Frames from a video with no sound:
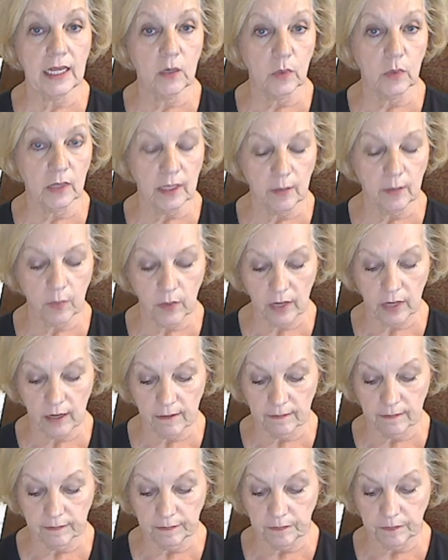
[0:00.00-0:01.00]
thought of
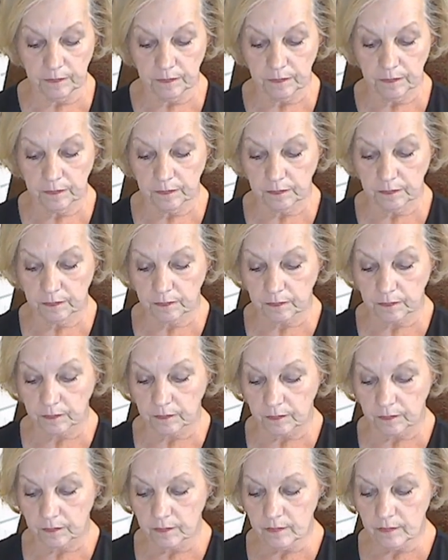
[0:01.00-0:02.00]
that, but I
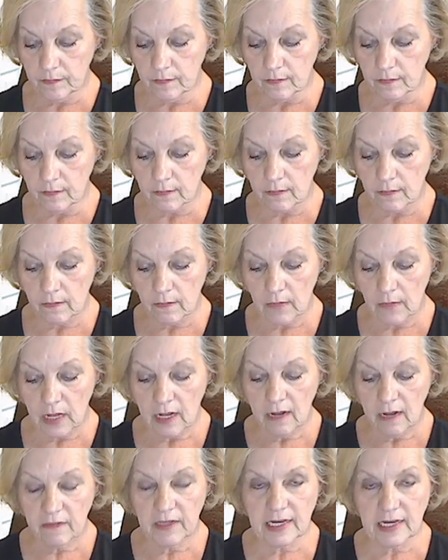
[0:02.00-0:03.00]
guess that would be true.
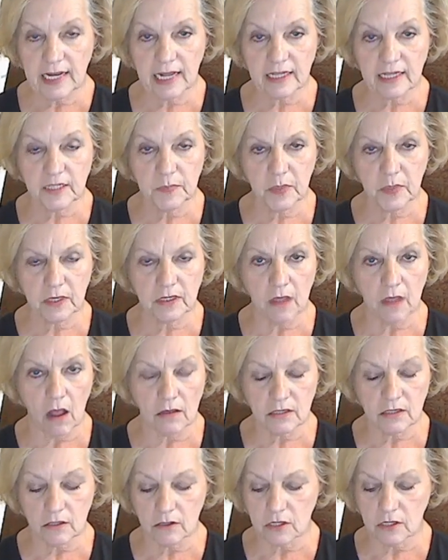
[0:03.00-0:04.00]
Higher concentration
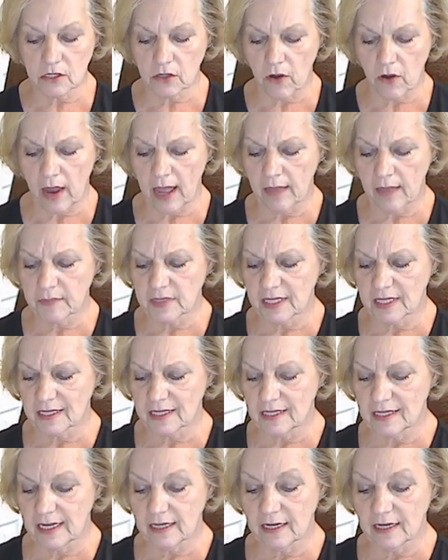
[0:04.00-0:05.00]
to lower
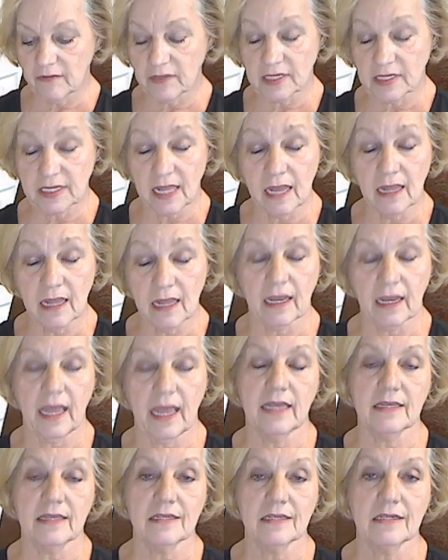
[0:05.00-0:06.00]
concentration.
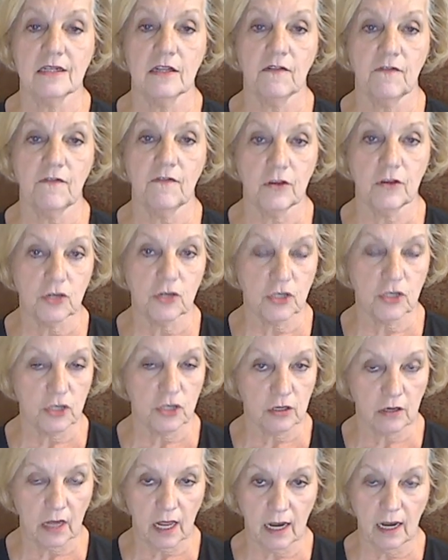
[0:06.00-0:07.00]
Osmosis is
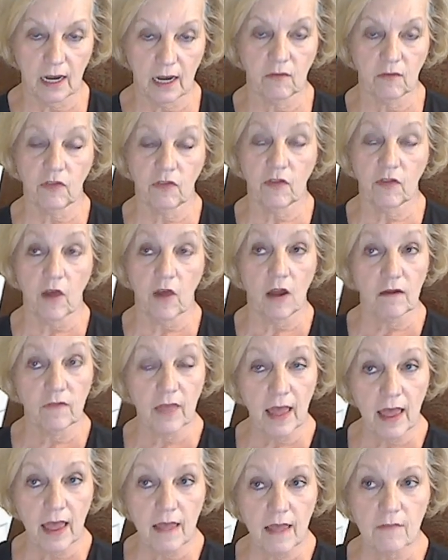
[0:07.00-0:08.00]
a special kind
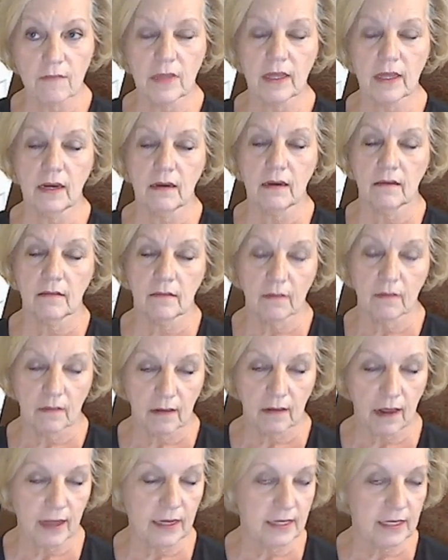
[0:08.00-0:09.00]
of diffusion.
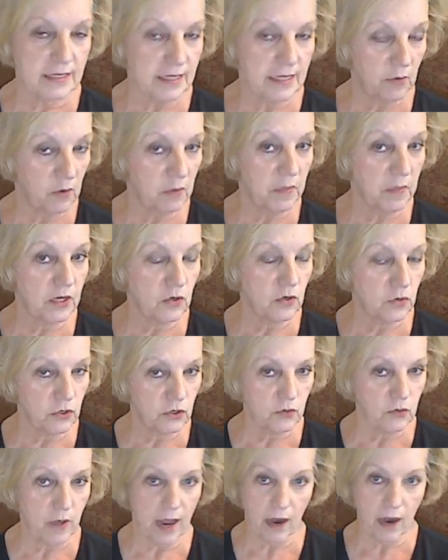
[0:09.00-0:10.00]
It is the
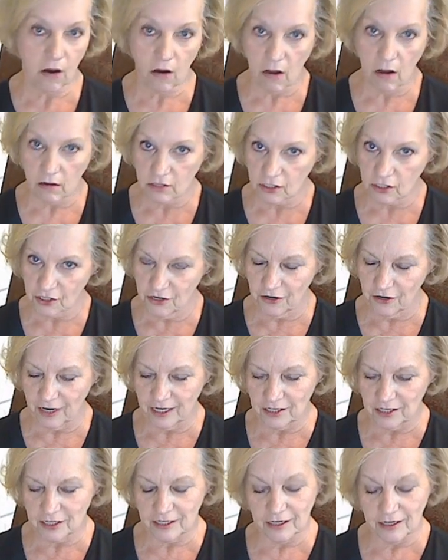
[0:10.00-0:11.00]
diffusion of
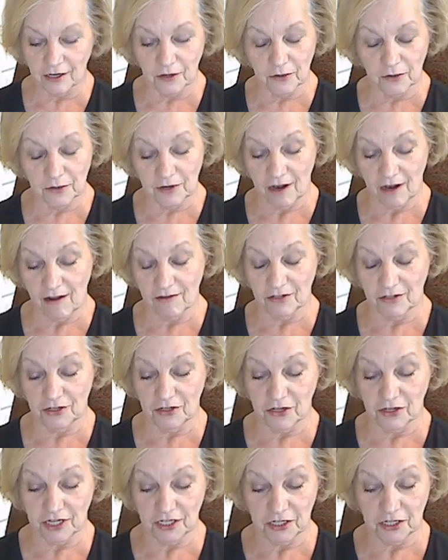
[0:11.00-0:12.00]
water through a
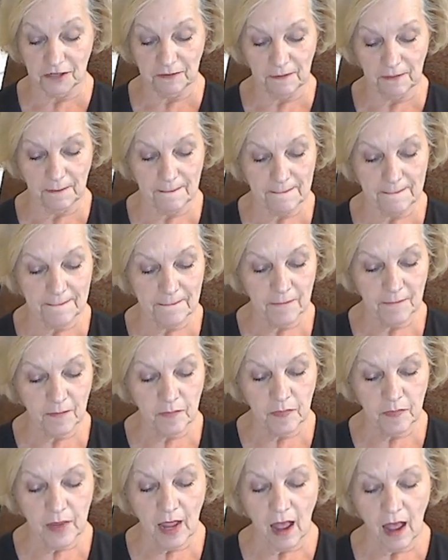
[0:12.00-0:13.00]
selectively
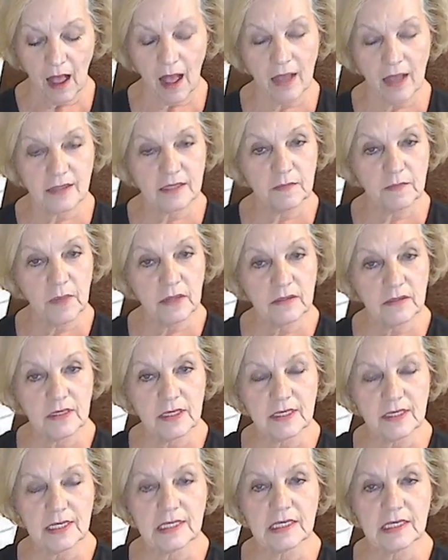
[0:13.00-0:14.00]
permeable
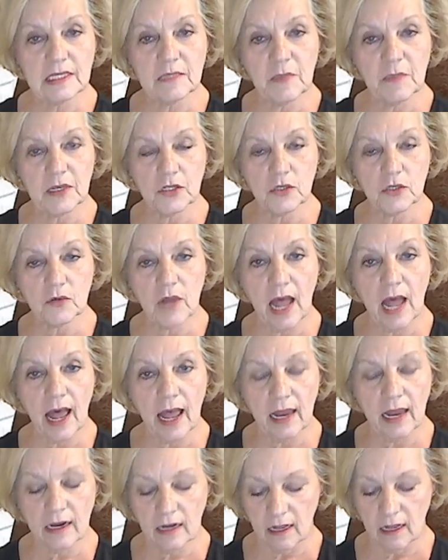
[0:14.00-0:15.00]
membrane,
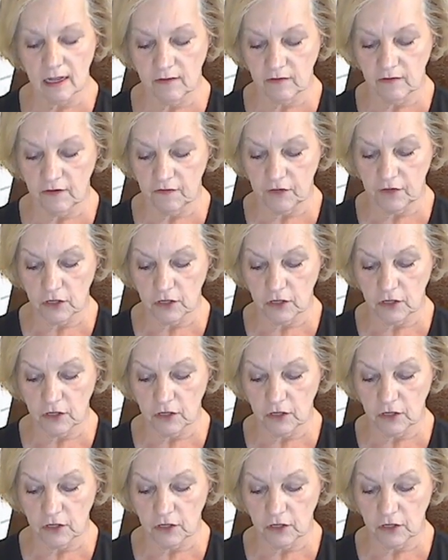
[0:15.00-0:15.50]
or